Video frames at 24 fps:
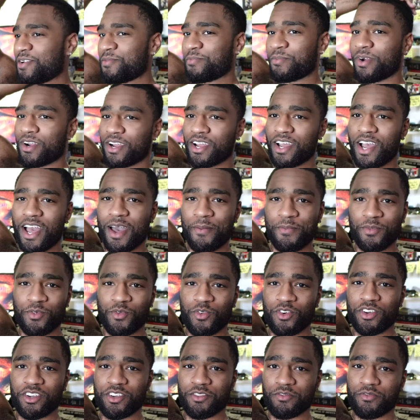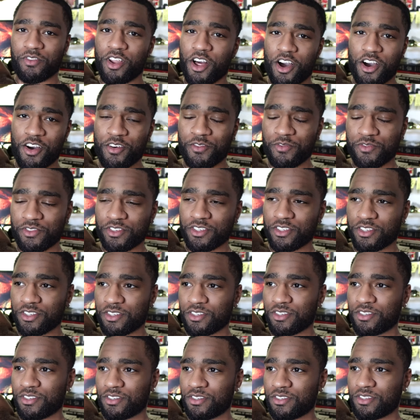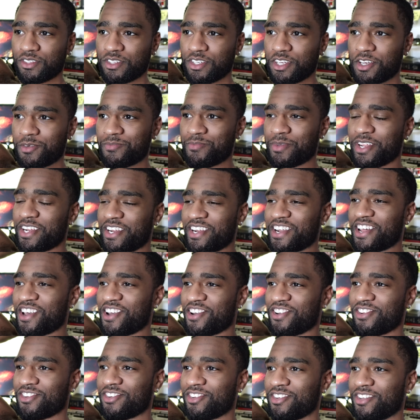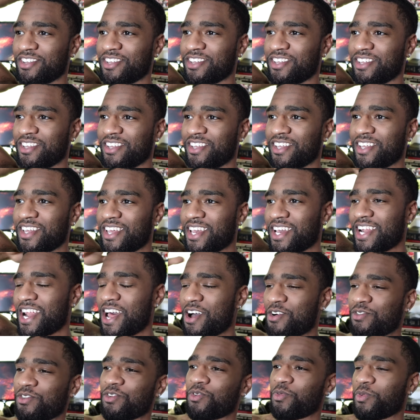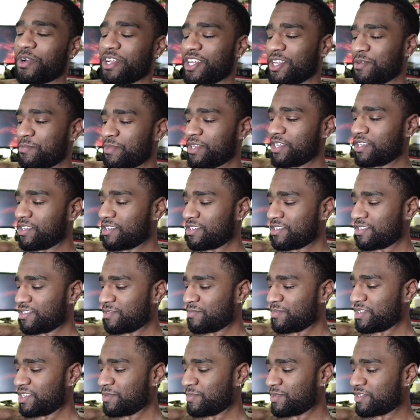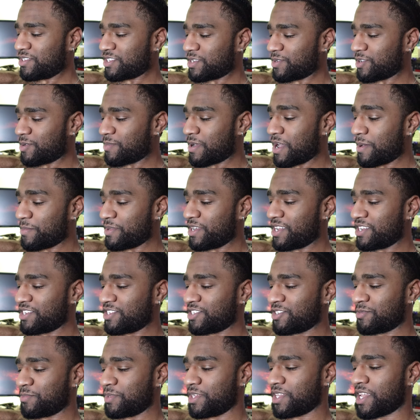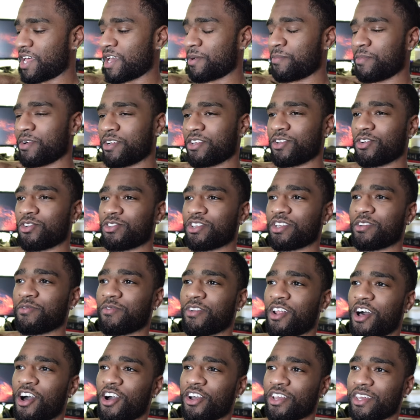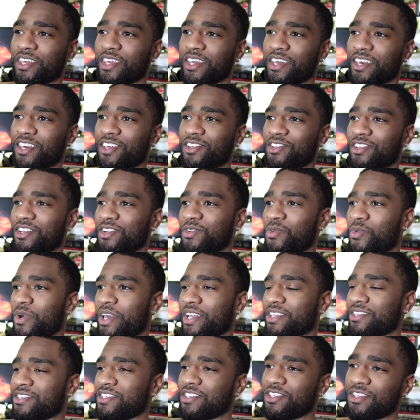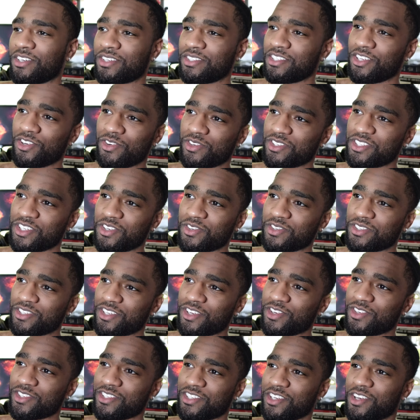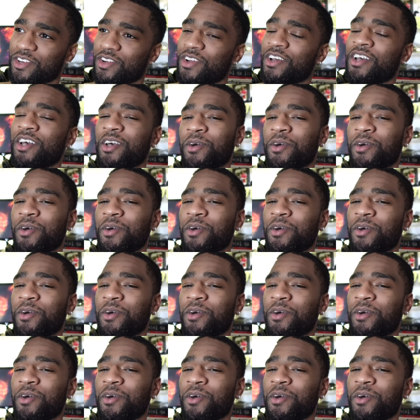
Bruh, I've been wanting to vlog for a minute now. And I don't know what it be. But it be something about me that just be like, bro, you don't need to vlog yet. You need to wait until so and so and so and so.